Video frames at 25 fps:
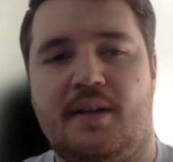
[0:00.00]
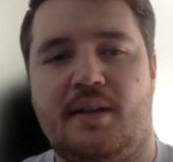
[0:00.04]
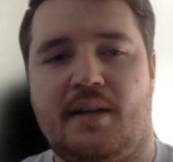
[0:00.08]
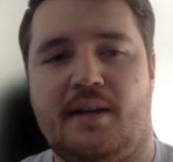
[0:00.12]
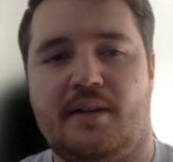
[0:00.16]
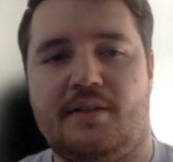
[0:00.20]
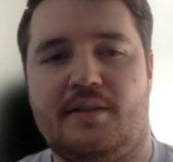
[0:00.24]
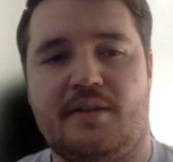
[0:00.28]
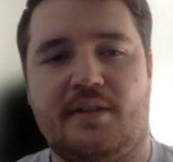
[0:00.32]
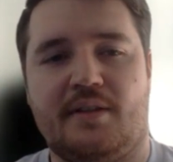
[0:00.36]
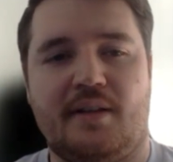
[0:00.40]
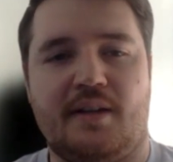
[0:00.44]

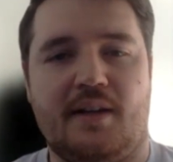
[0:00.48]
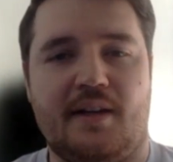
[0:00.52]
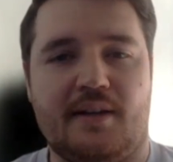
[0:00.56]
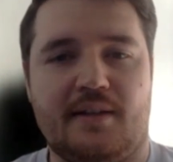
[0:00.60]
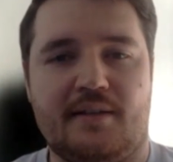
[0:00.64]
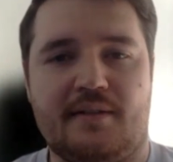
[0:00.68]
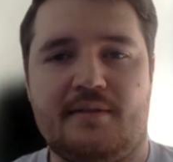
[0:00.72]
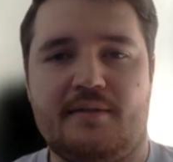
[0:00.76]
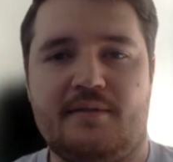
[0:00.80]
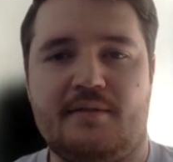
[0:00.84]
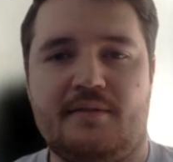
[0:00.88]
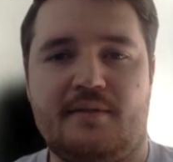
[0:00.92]

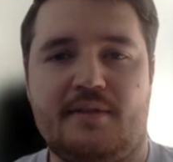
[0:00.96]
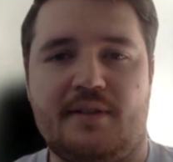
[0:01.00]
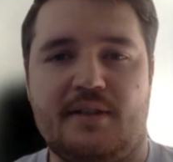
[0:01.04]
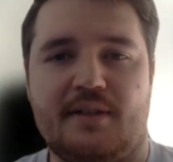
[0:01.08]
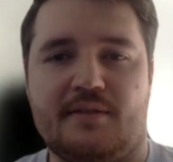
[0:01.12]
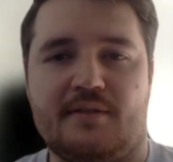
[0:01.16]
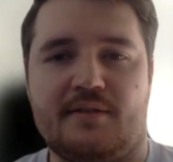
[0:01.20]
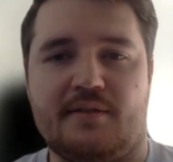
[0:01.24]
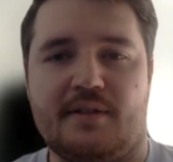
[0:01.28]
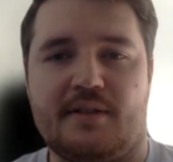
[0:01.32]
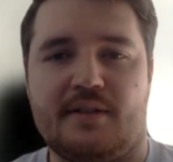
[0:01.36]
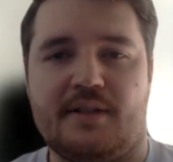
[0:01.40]
July
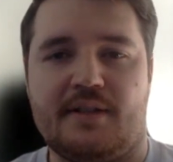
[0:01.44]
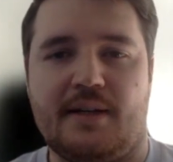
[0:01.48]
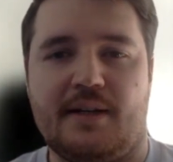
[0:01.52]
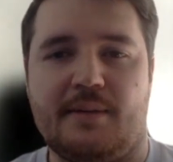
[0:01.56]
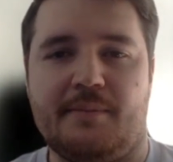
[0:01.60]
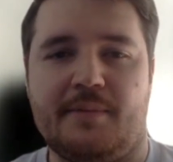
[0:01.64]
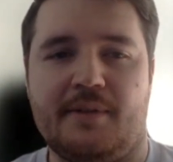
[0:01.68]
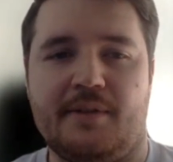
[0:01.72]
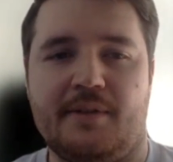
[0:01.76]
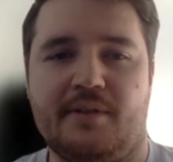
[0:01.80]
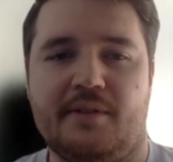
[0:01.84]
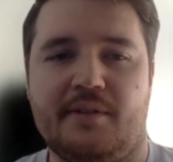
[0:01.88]
sort of
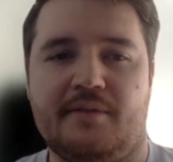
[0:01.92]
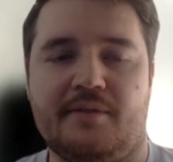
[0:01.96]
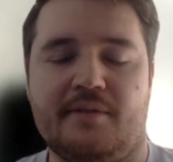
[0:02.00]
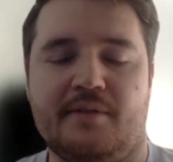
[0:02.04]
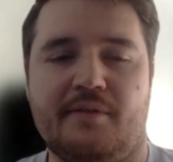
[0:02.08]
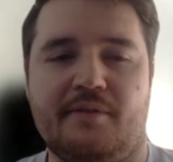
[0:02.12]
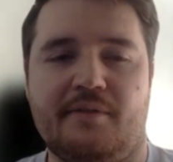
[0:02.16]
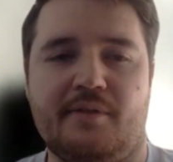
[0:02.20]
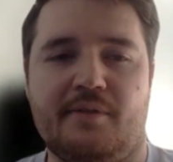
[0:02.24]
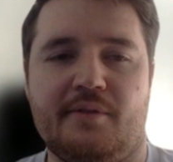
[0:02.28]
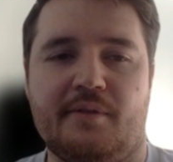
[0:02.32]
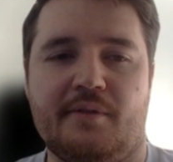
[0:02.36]
time period for
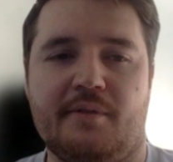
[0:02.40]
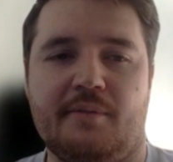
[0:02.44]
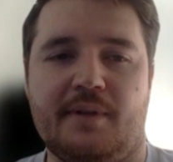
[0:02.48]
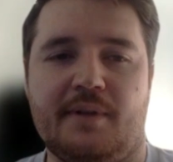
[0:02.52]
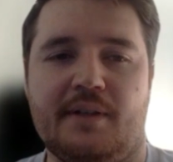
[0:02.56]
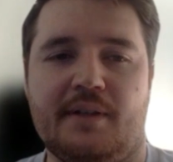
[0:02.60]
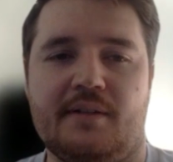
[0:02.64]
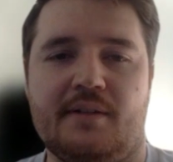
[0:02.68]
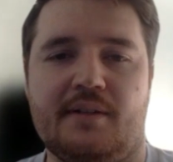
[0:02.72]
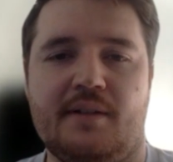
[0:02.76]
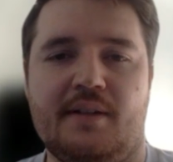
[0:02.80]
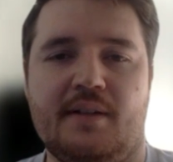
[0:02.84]
a fourth
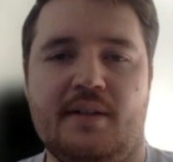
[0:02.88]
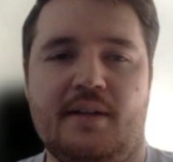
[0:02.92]
one.